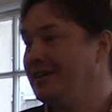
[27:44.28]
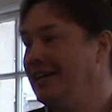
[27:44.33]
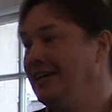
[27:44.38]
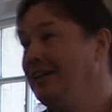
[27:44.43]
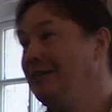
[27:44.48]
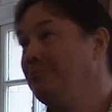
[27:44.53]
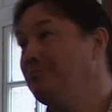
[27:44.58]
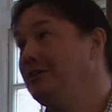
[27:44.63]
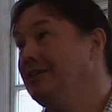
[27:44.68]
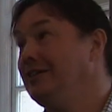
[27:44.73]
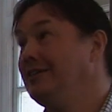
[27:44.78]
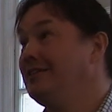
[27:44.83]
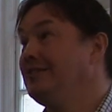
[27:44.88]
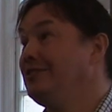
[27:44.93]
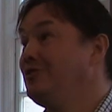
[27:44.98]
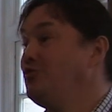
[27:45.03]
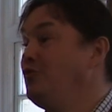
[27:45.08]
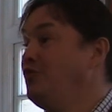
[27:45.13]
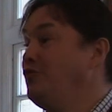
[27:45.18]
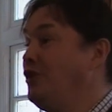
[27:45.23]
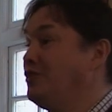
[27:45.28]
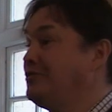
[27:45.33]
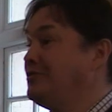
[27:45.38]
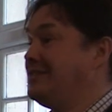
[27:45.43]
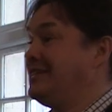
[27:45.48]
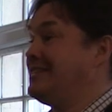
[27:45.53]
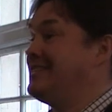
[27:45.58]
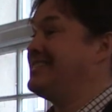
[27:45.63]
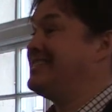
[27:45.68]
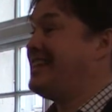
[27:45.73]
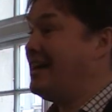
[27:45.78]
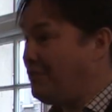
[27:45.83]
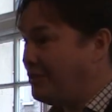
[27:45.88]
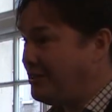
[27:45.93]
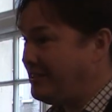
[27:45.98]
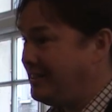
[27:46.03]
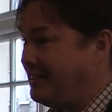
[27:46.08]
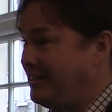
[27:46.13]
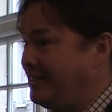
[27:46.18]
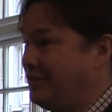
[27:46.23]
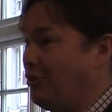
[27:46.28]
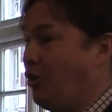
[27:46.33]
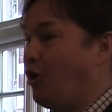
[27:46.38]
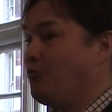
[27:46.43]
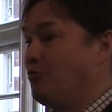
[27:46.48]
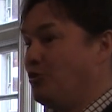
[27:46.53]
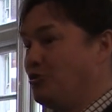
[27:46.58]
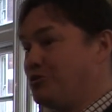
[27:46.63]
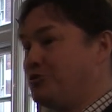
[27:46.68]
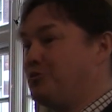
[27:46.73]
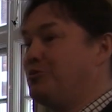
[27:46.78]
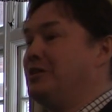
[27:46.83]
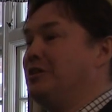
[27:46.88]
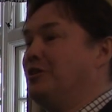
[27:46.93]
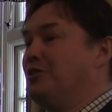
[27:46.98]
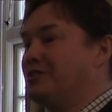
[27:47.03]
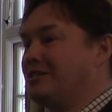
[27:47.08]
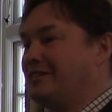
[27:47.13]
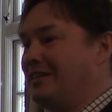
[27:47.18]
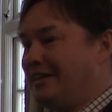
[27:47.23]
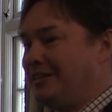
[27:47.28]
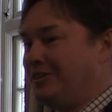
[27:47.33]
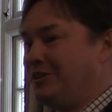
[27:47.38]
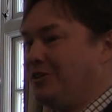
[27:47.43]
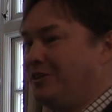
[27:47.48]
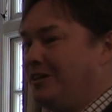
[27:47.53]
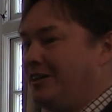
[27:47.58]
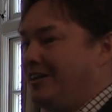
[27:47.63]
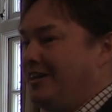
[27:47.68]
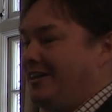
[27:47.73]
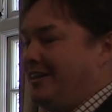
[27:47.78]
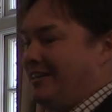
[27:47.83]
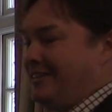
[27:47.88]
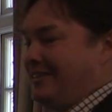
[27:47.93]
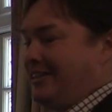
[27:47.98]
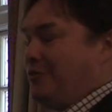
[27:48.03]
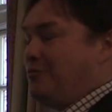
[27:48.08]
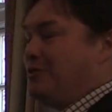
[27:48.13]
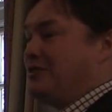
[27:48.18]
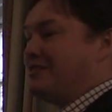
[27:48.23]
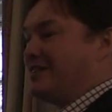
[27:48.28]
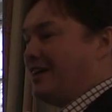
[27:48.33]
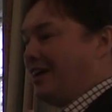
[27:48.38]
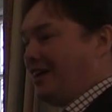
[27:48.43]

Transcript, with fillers: came in 2017, almost three years later. There is